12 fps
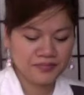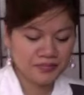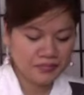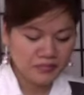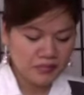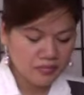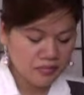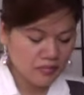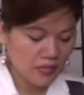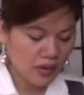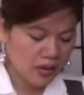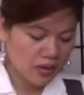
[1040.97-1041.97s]

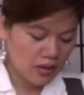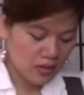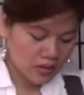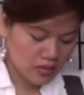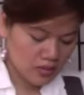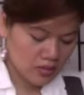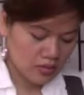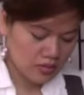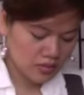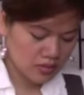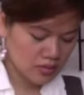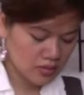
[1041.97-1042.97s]

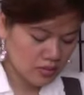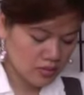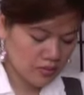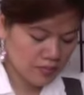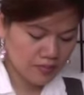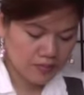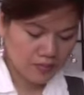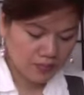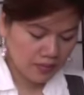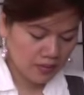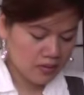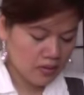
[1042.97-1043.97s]

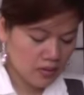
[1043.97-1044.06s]
Nothing is said.